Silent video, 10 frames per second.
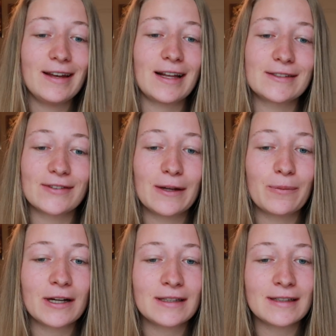that's really
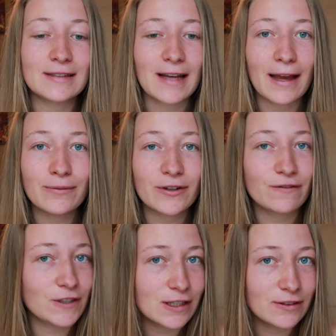important the same
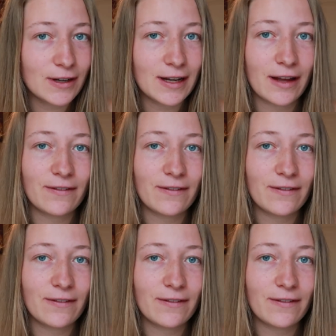with children